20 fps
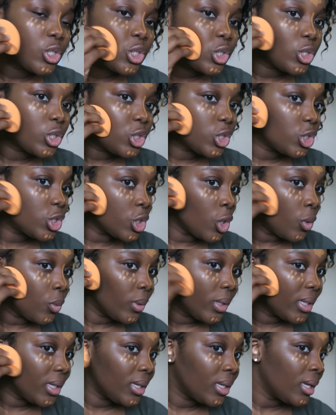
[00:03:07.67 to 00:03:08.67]

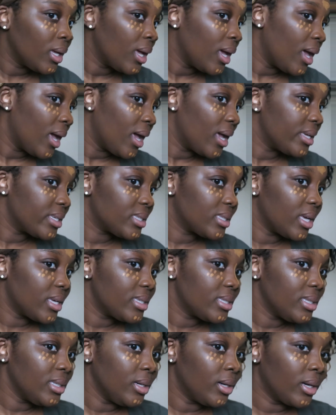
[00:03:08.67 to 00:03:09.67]
showing as
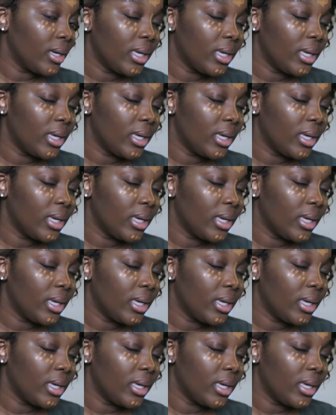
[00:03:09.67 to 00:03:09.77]
nicely on